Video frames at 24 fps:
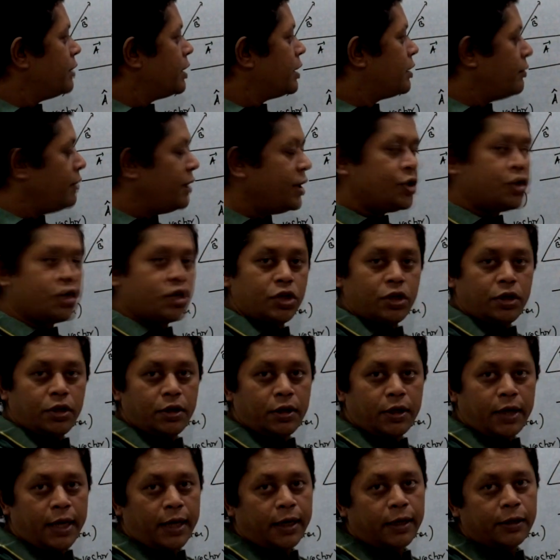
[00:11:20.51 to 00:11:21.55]
with which
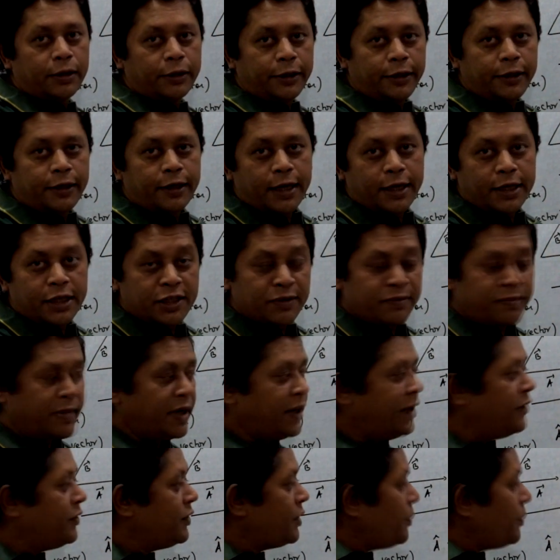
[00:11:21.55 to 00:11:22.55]
angle theta is made.